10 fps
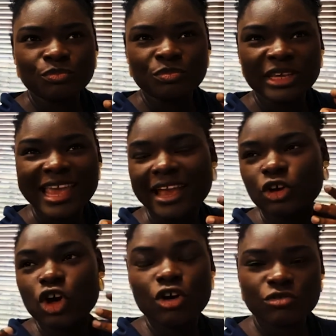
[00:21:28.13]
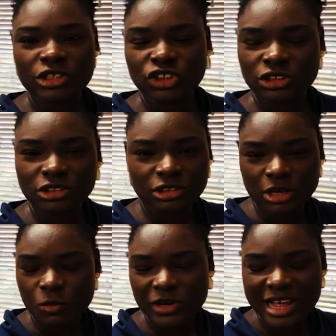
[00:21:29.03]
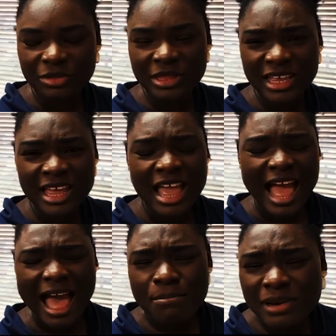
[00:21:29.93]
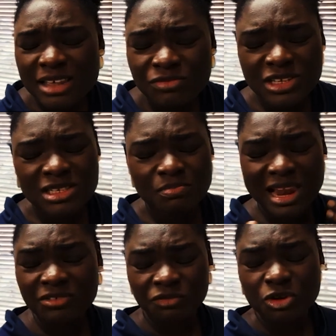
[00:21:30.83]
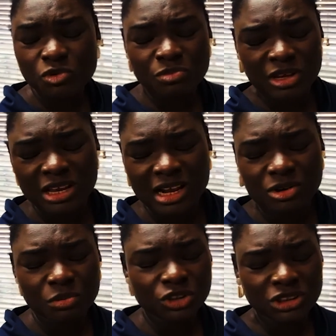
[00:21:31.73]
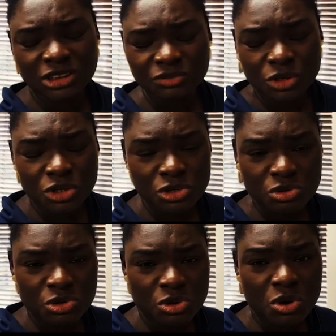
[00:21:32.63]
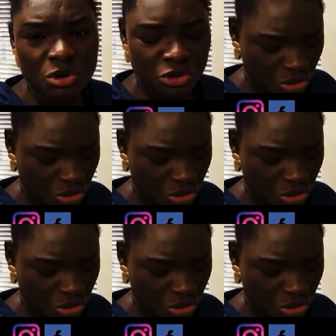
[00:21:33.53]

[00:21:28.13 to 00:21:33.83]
be encouraging to someone out there. I believe this platform will be an opportunity for us to talk,